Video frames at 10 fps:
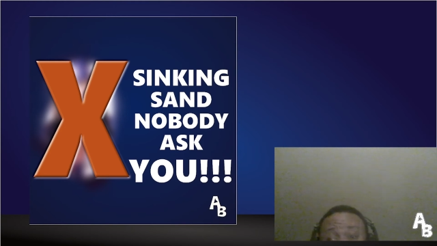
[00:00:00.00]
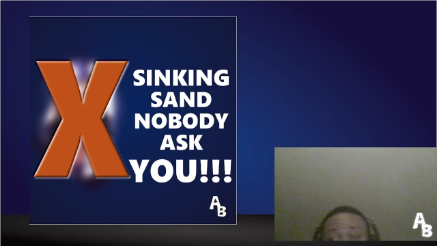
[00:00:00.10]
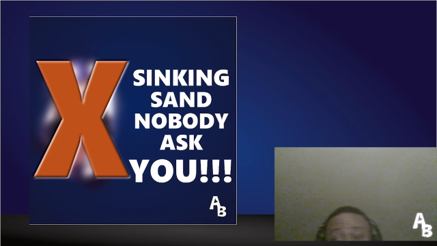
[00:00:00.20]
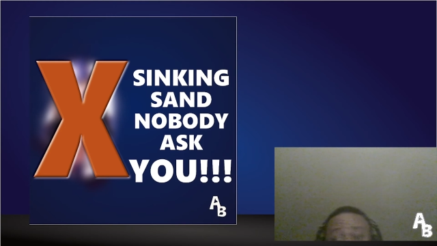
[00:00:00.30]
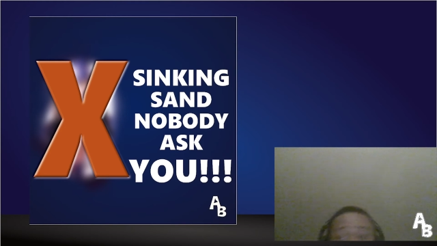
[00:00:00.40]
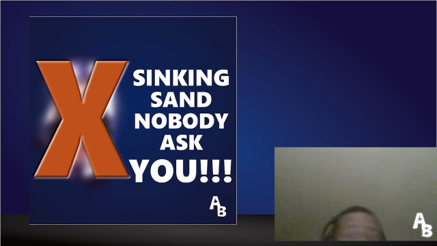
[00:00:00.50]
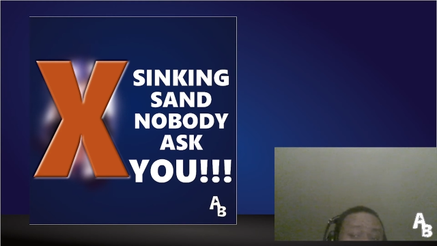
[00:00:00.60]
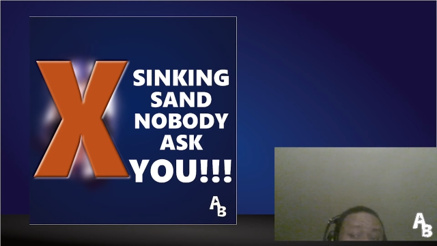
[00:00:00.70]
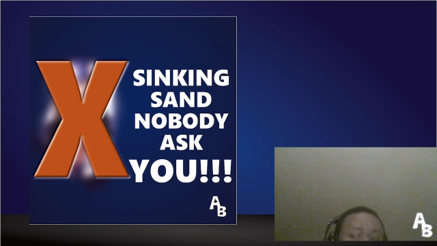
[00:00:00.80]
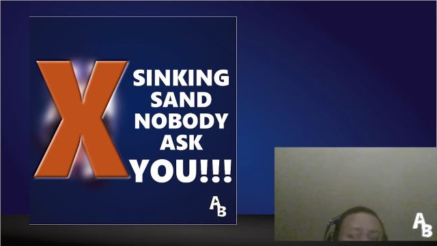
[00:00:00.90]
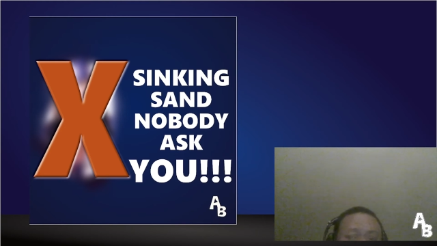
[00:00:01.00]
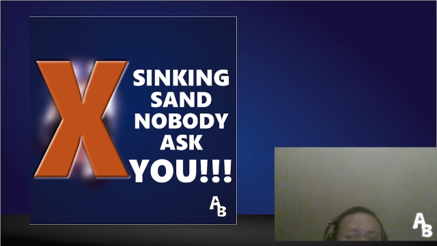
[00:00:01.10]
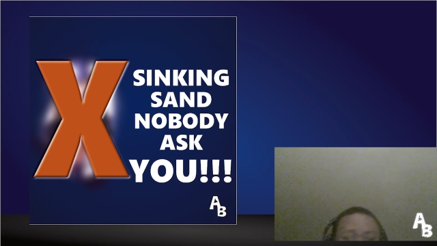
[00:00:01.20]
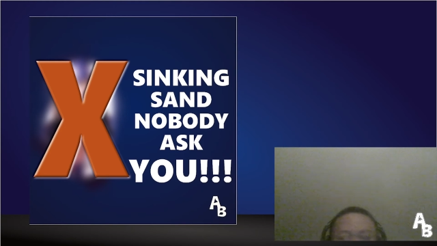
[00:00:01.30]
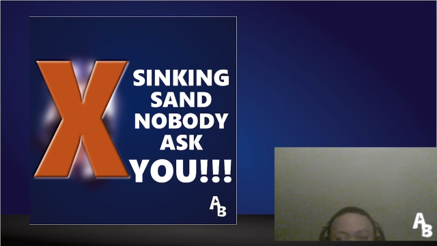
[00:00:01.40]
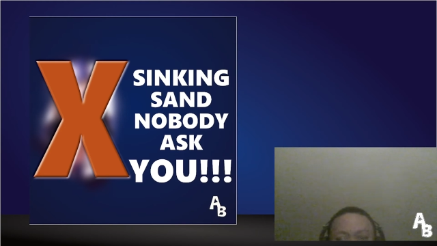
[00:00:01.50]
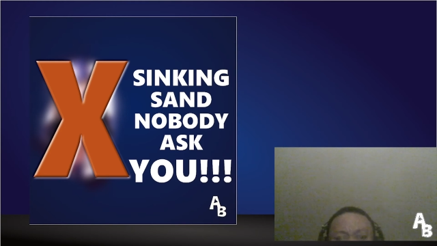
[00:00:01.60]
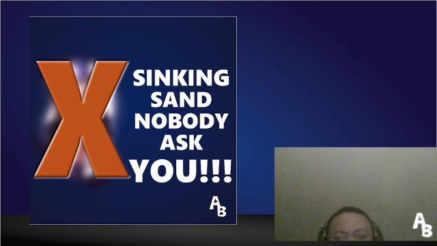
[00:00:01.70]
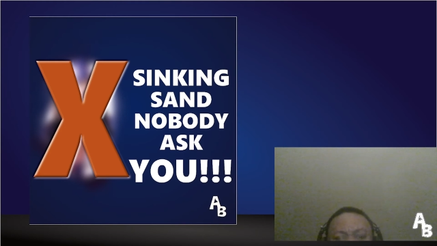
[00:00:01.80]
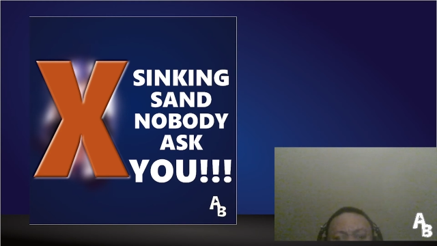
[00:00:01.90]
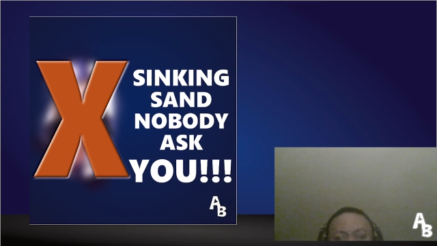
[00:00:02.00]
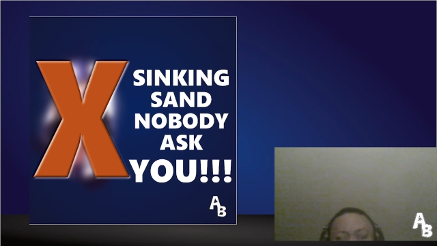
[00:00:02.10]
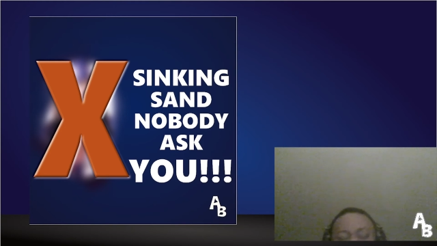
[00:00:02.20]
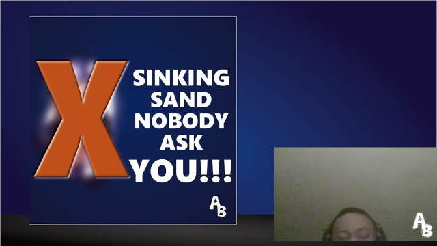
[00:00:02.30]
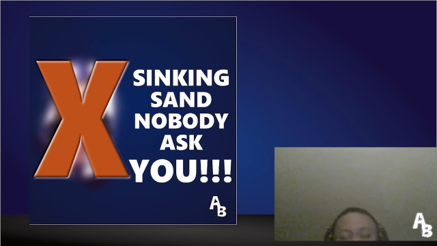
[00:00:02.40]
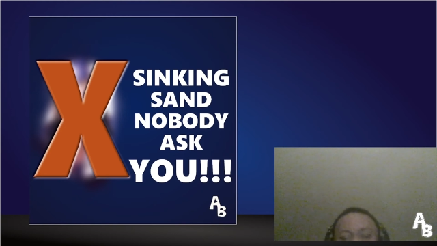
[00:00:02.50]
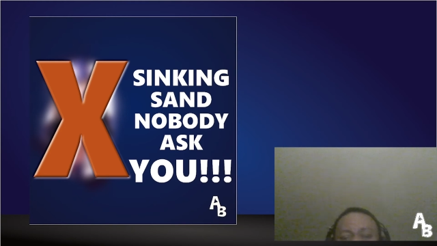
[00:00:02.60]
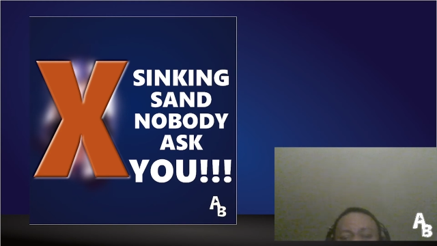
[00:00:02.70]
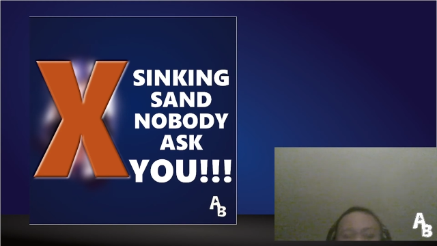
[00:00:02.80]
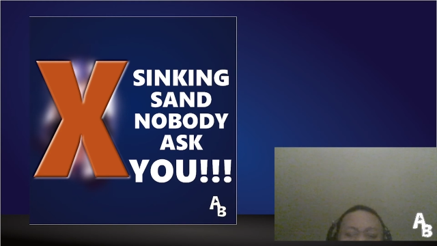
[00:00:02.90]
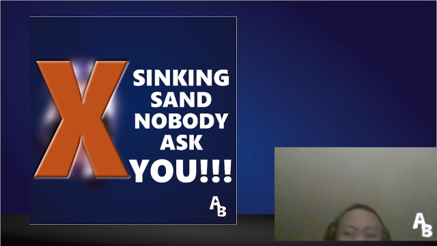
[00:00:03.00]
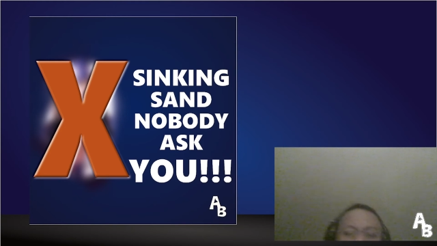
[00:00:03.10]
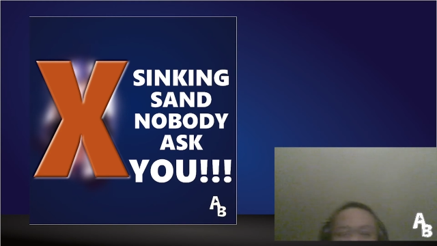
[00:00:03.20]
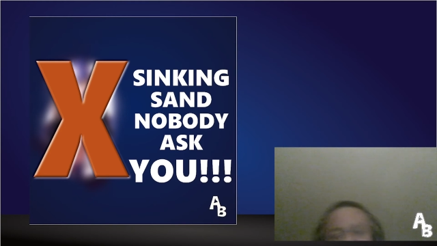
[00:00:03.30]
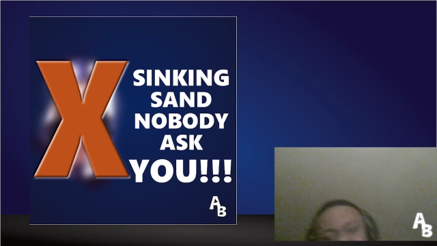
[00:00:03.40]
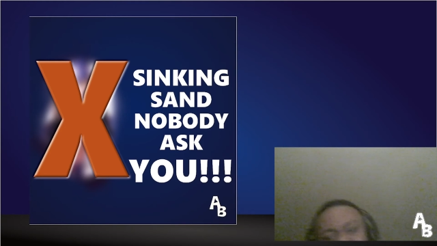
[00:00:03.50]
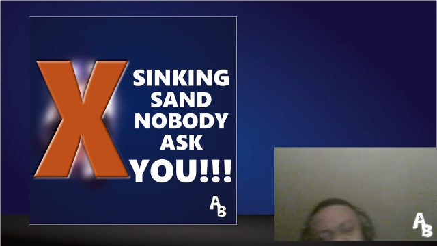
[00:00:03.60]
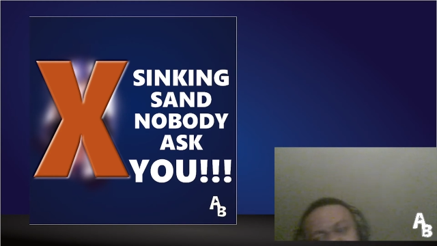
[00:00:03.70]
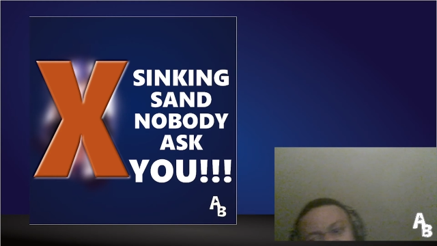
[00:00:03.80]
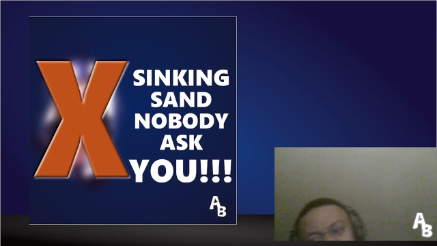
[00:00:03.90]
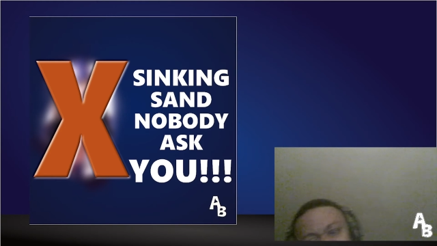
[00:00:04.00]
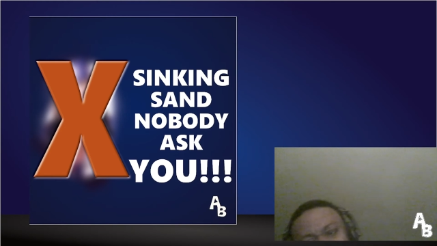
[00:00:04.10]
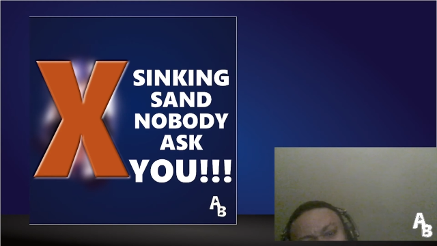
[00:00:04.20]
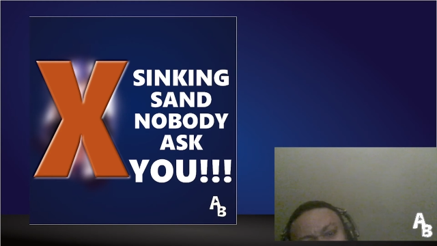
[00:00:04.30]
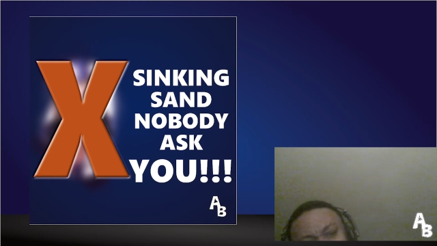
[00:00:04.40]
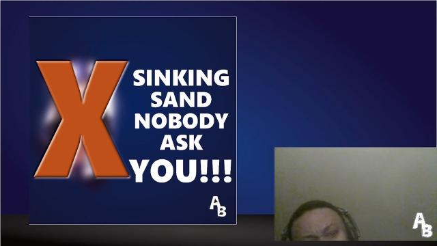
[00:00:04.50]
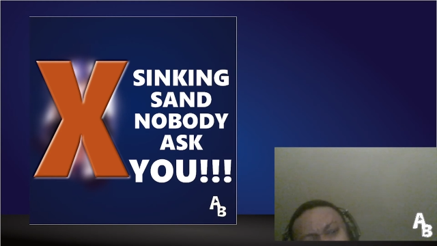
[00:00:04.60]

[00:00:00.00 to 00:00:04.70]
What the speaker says: (no speaker visible)